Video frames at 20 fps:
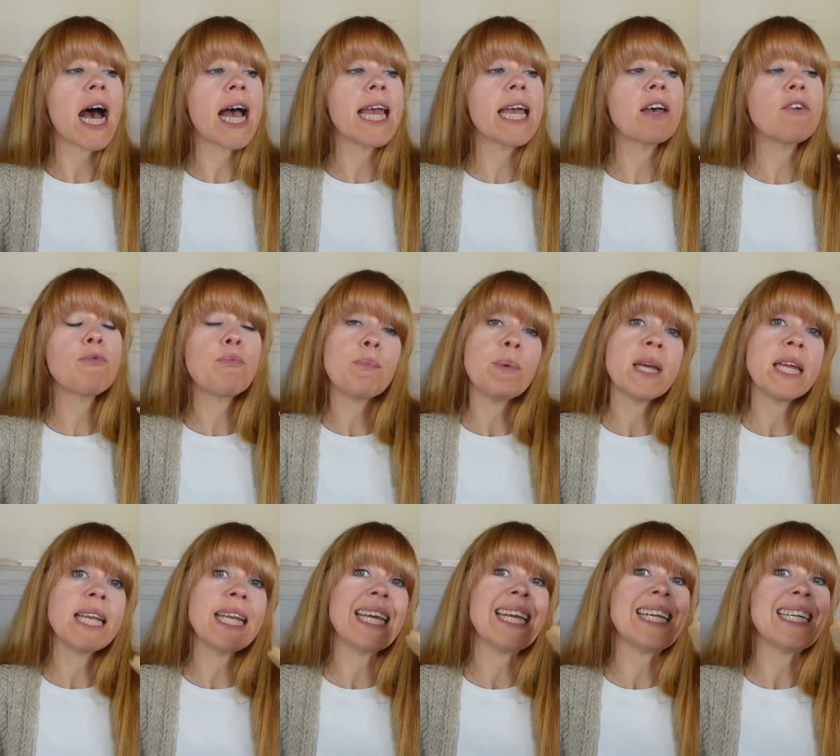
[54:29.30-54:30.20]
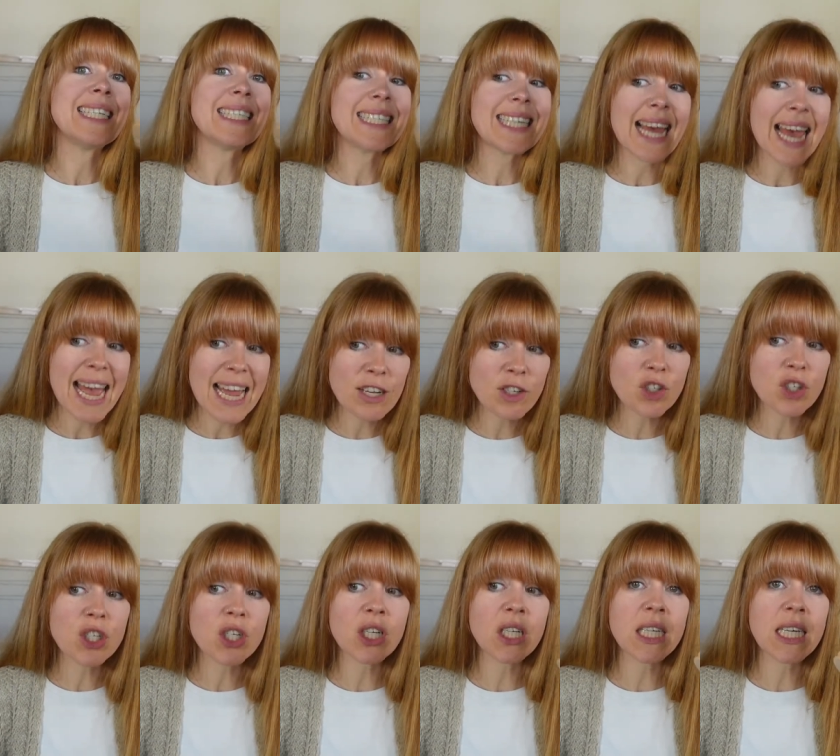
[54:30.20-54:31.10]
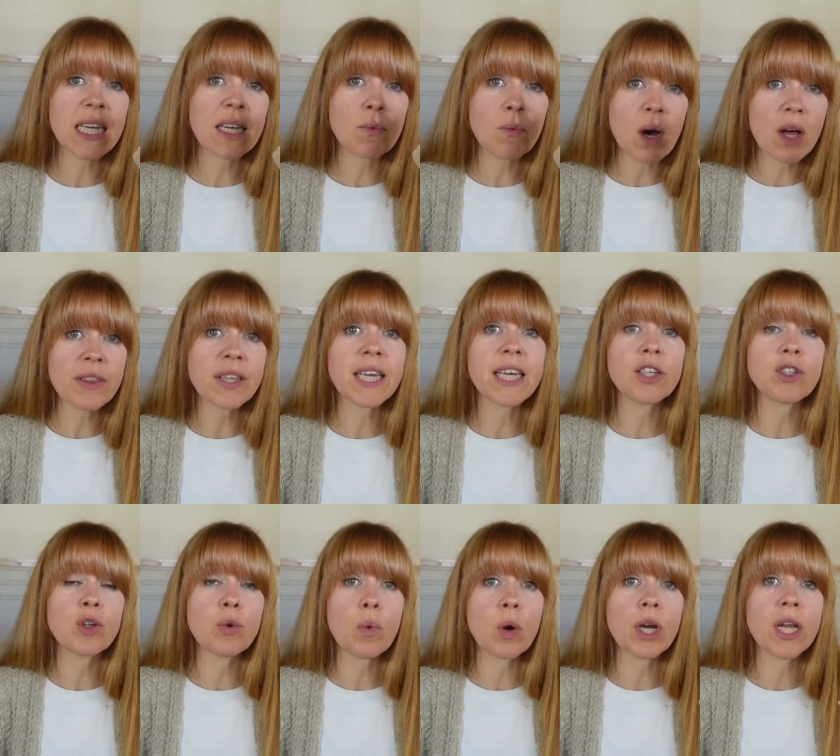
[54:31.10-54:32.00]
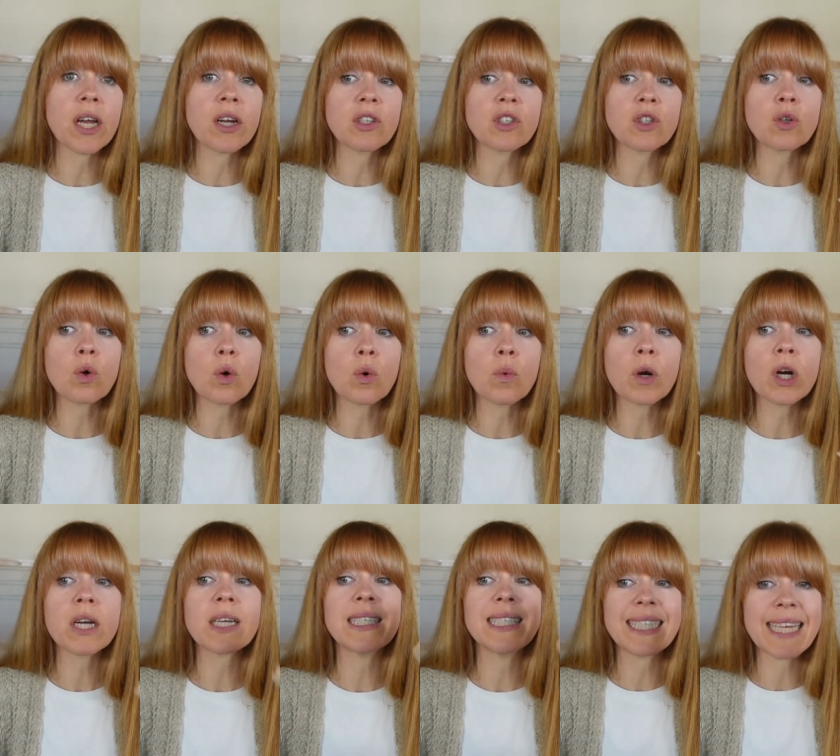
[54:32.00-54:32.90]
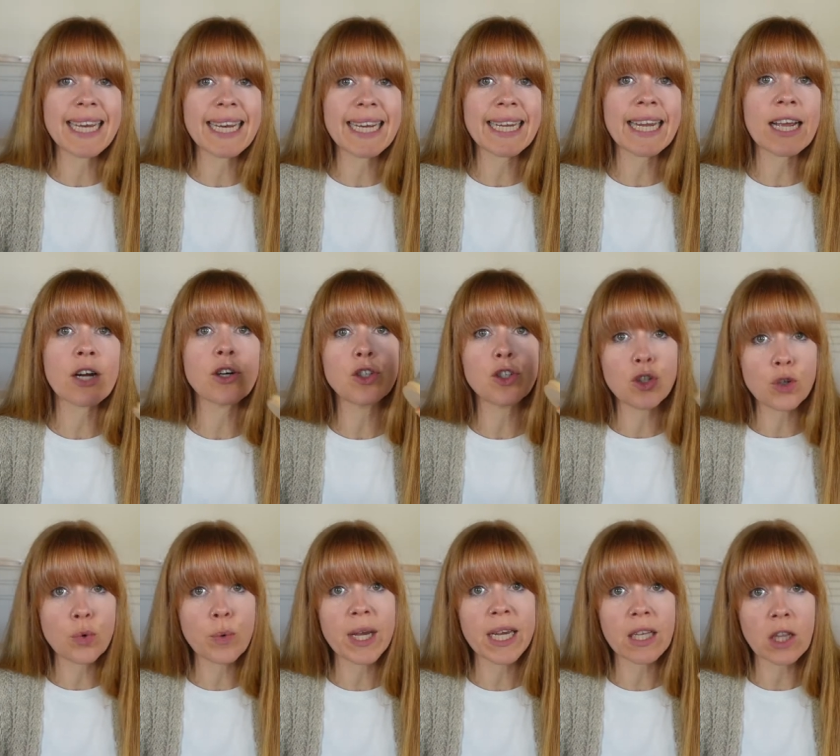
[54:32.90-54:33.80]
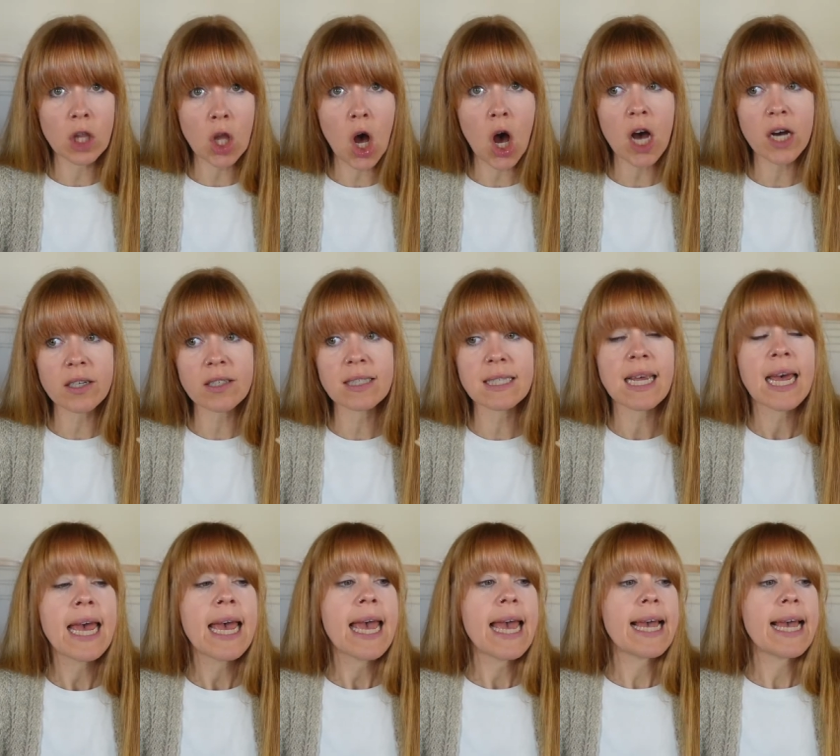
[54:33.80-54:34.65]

I have been intentionally, while the kids are working on schoolwork, sitting there doing locks.